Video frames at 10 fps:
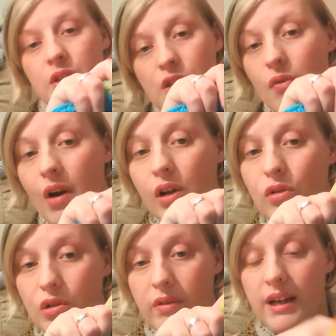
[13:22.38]
is the right
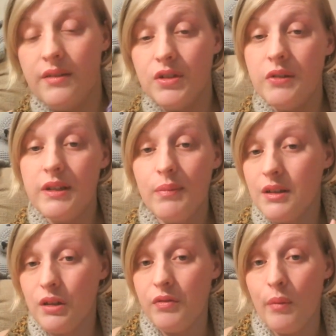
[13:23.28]
order way of doing it because
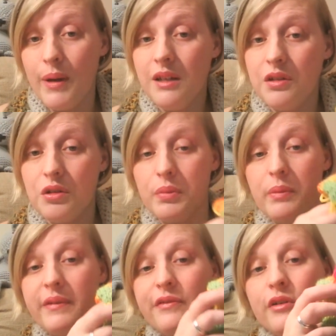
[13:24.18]
I've not made a jumper
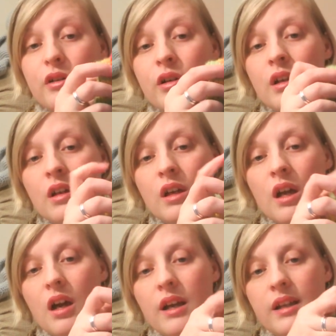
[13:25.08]
before
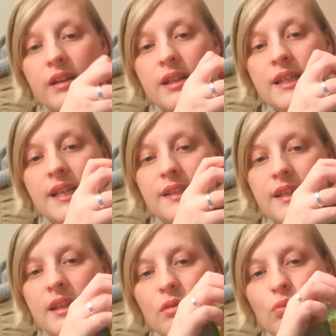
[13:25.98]
in the
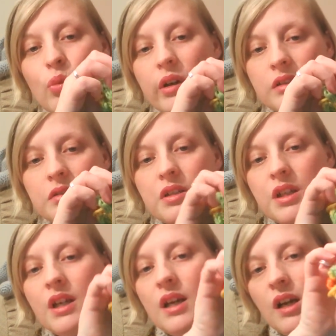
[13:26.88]
knitting world.
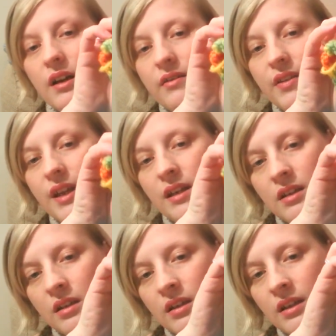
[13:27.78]
I've
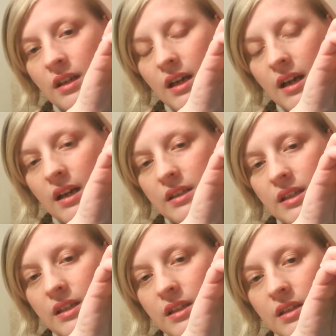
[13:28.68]
then added